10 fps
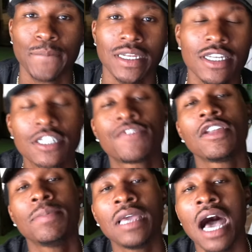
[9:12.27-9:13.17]
this is
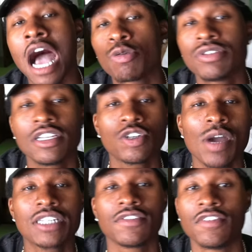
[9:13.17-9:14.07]
finna be an awkward
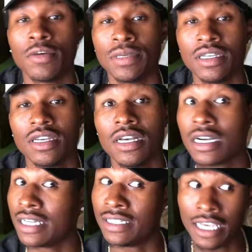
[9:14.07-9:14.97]
situation for me,
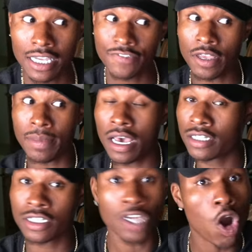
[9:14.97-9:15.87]
because these females
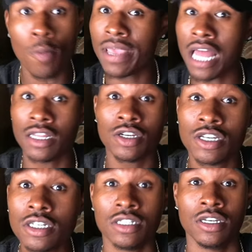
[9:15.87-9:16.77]
just told me I look
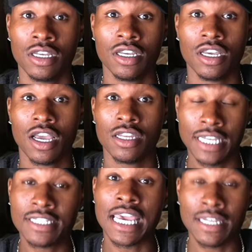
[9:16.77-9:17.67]
good. They
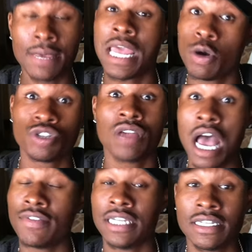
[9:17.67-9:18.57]
say, they was
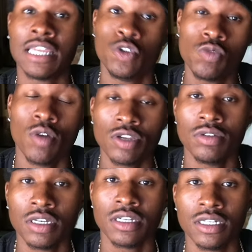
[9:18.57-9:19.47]
driving, they say, dude, boy, you
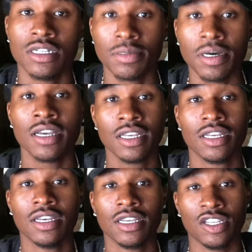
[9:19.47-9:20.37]
look good, boy.
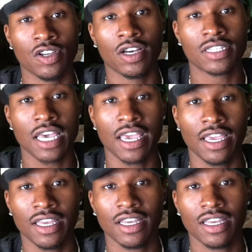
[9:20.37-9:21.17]
You know what I'm saying?